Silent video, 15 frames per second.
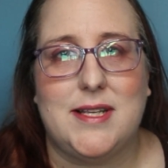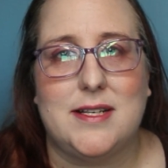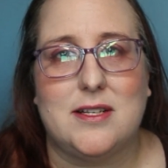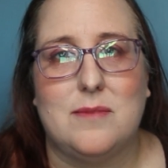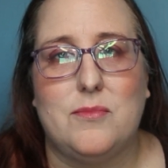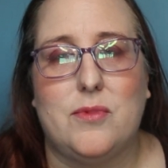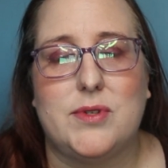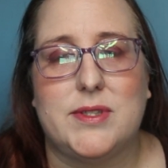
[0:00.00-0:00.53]
These
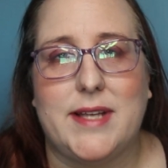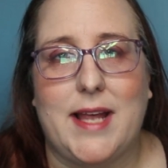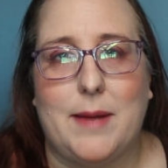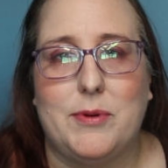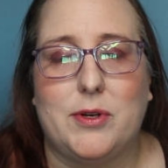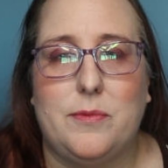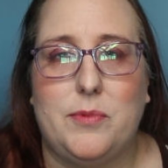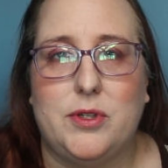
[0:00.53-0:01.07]
are mostly
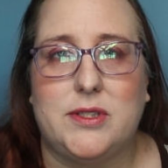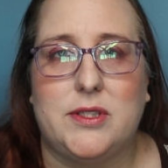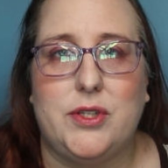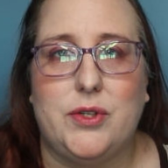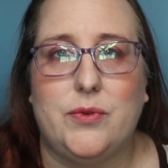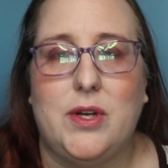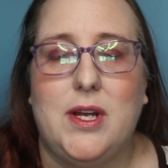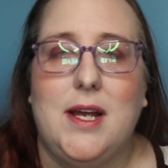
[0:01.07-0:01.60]
applicable
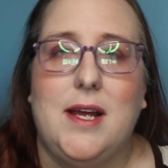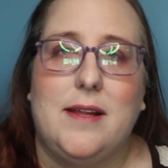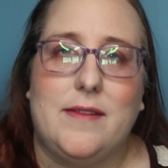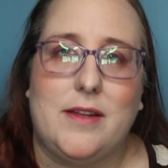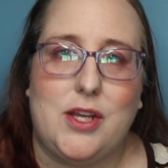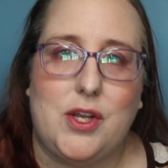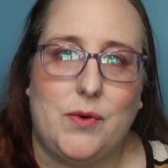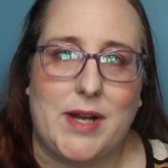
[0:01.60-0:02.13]
to
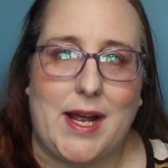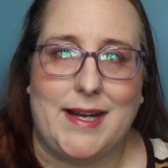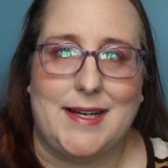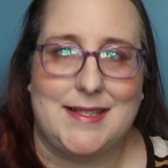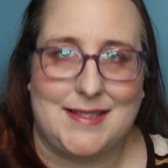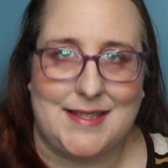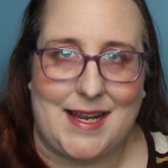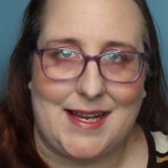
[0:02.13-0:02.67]
the
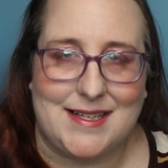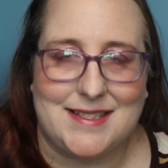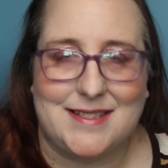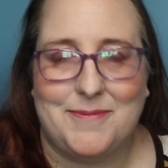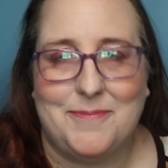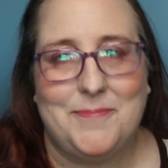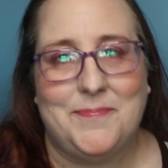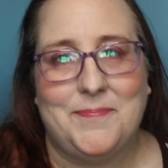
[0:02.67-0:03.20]
United
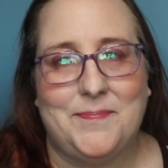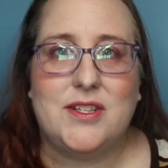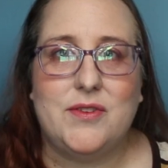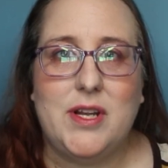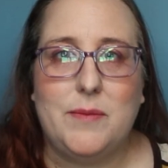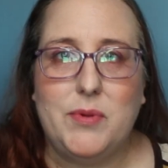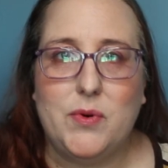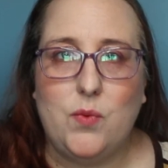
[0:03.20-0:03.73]
States. So
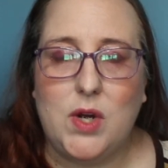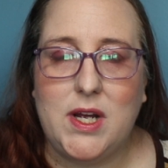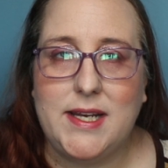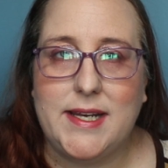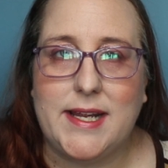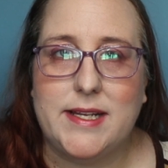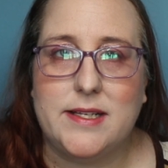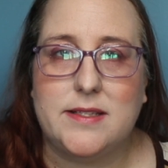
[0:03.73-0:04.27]
number
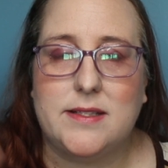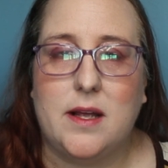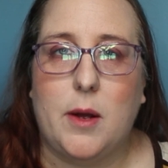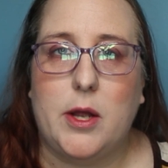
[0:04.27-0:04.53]
one is